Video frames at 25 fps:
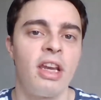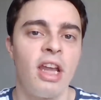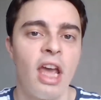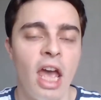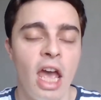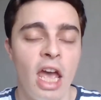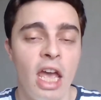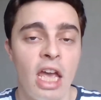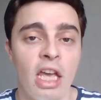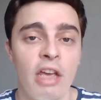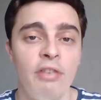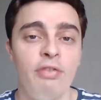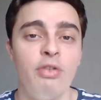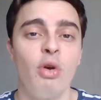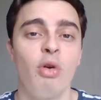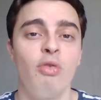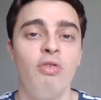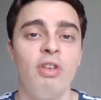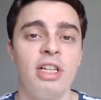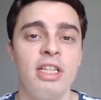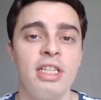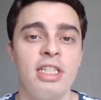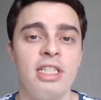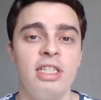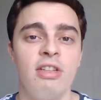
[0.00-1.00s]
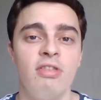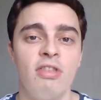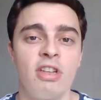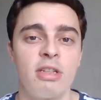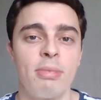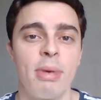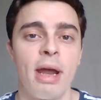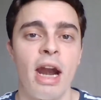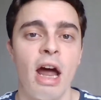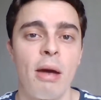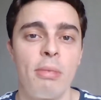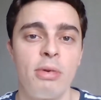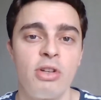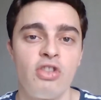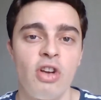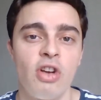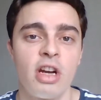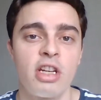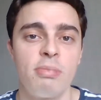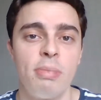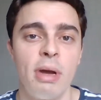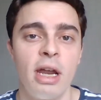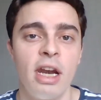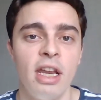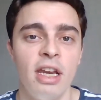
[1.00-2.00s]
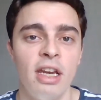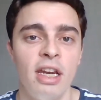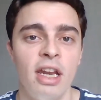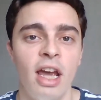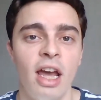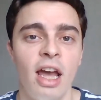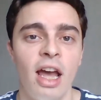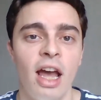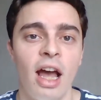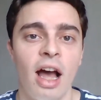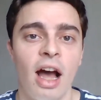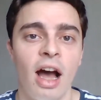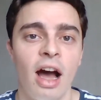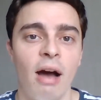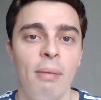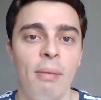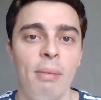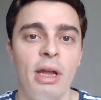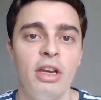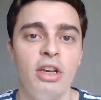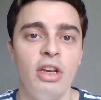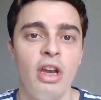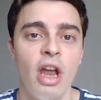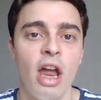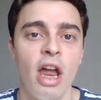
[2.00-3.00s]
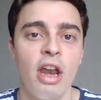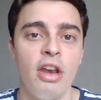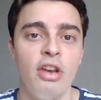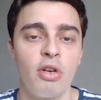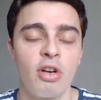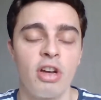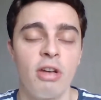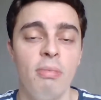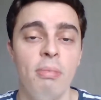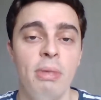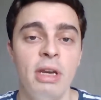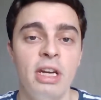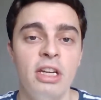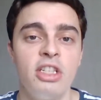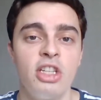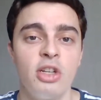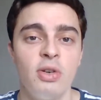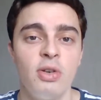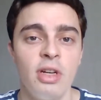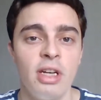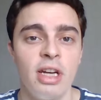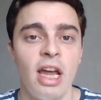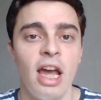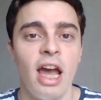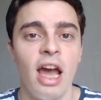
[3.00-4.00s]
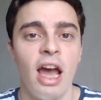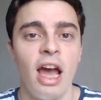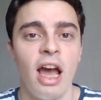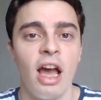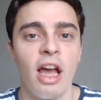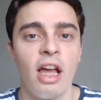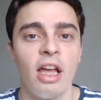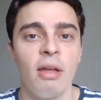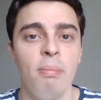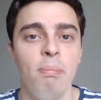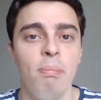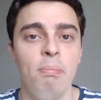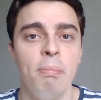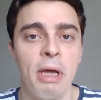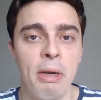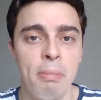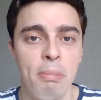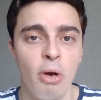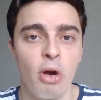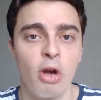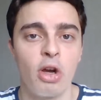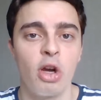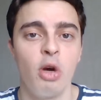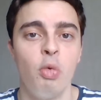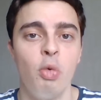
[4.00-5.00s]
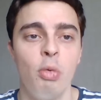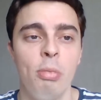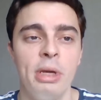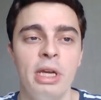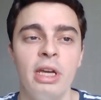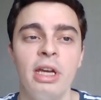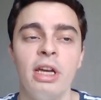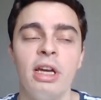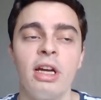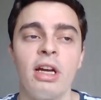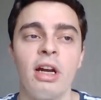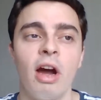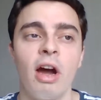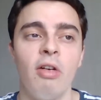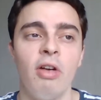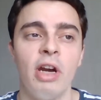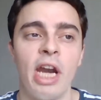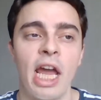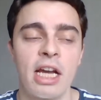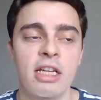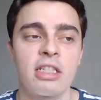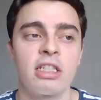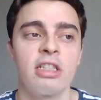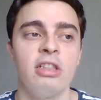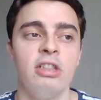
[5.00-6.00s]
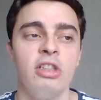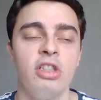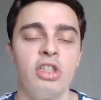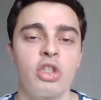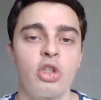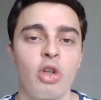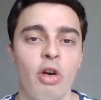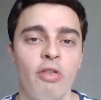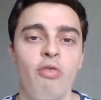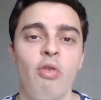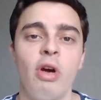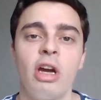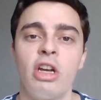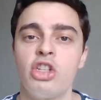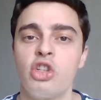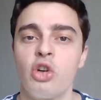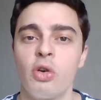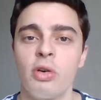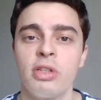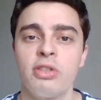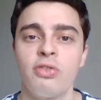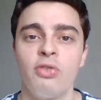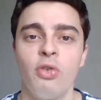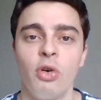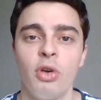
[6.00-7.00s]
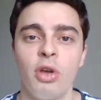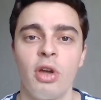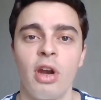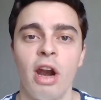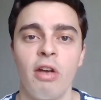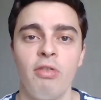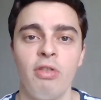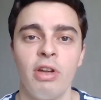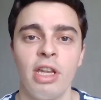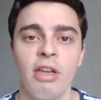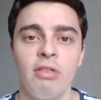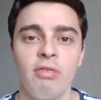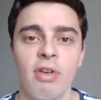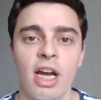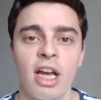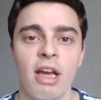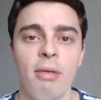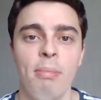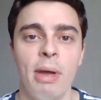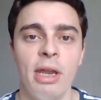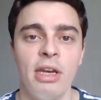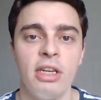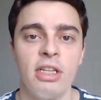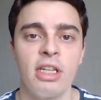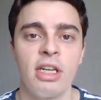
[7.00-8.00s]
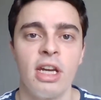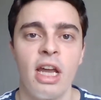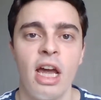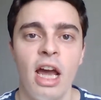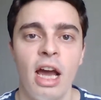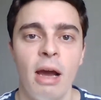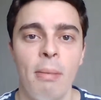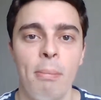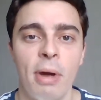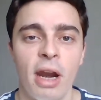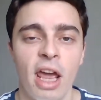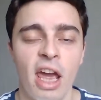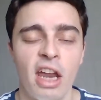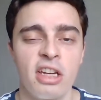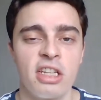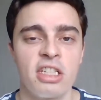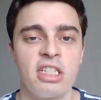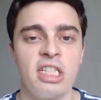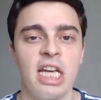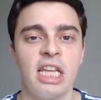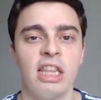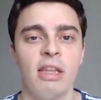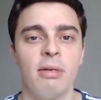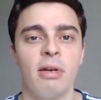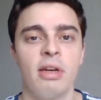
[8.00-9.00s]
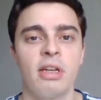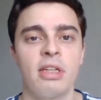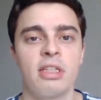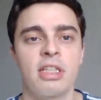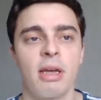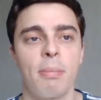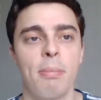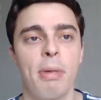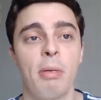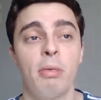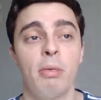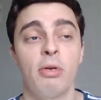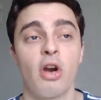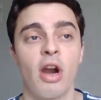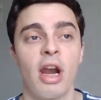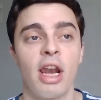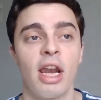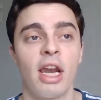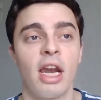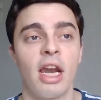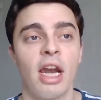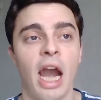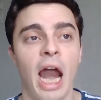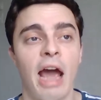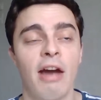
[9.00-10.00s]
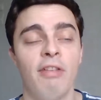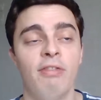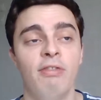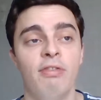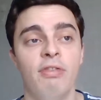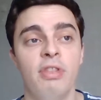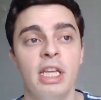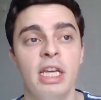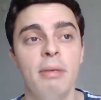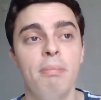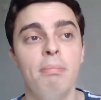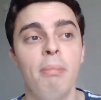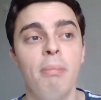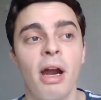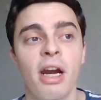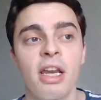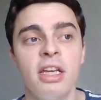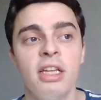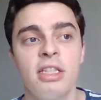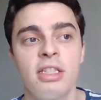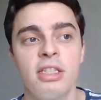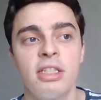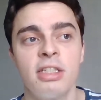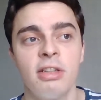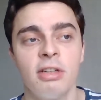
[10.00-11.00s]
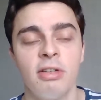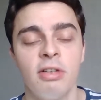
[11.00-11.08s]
If you're really serious about arbitrage betting and you're committed to it, BetBurger will be an excellent software choice for you, and I really recommend it. But I understand that some people don't have the money to